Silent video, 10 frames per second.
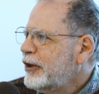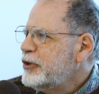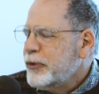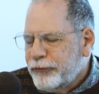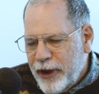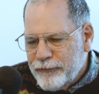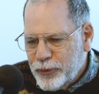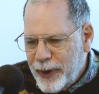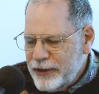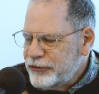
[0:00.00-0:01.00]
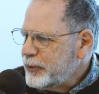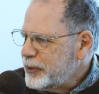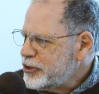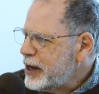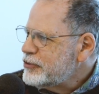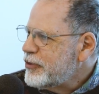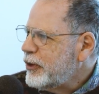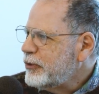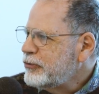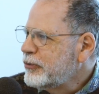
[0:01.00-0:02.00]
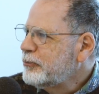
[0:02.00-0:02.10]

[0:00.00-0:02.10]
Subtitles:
Do you have favored ways you would change those?